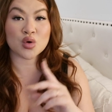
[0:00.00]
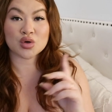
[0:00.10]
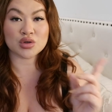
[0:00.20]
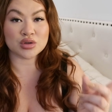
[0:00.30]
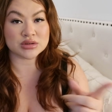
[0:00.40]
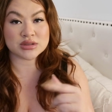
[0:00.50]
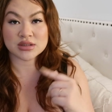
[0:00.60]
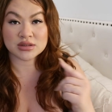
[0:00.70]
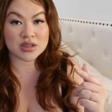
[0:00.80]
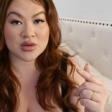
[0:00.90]
world.
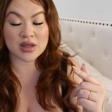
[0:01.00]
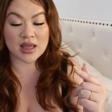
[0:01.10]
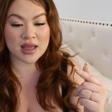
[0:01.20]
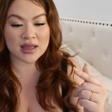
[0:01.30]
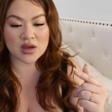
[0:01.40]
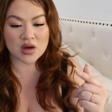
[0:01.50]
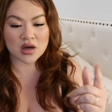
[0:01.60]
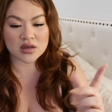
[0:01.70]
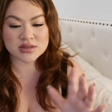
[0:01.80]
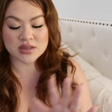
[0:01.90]
Okay,
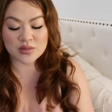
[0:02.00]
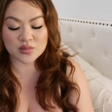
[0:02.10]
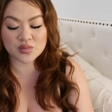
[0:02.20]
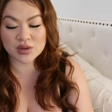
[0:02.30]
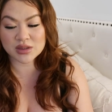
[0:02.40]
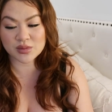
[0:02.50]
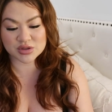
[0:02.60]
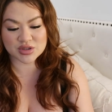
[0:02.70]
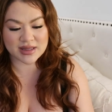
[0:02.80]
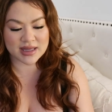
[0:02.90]
y'all, so I really want
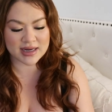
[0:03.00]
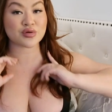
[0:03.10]
to try that.